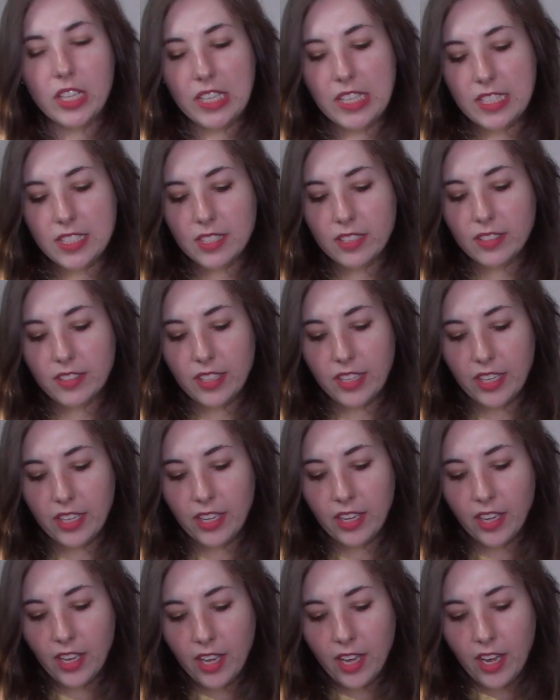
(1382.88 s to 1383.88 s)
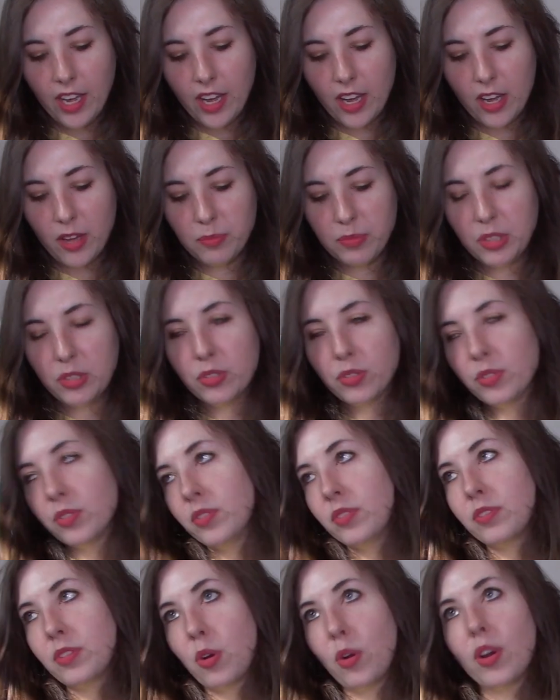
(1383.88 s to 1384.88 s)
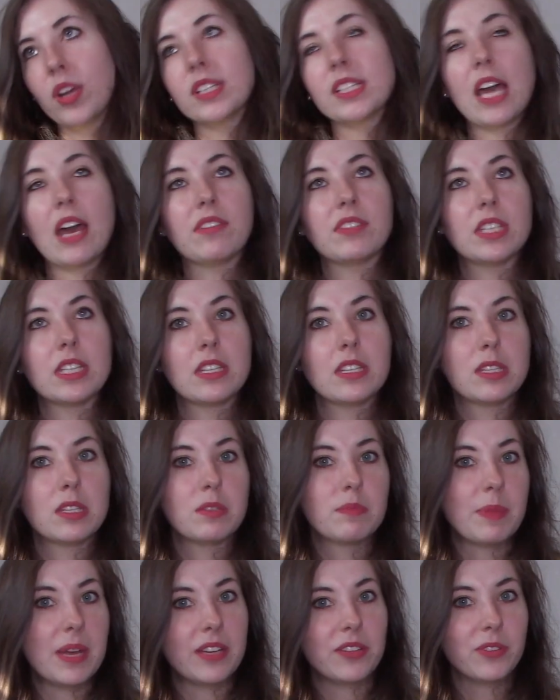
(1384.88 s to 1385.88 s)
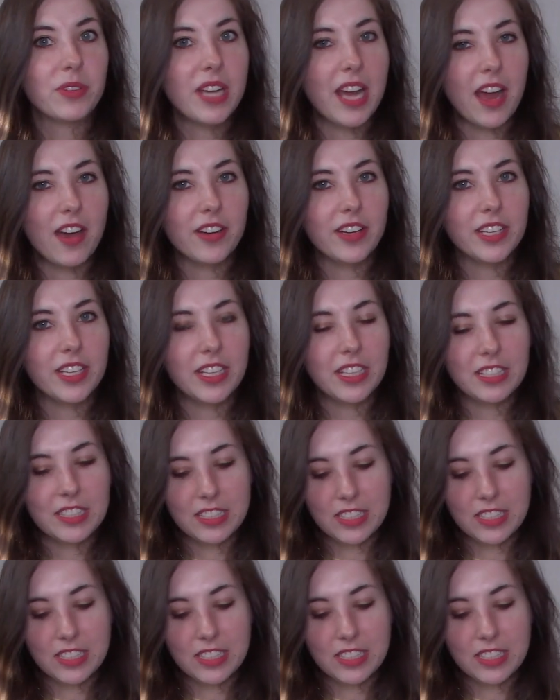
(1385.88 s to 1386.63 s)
easily. You do, of course, have to suspend reality.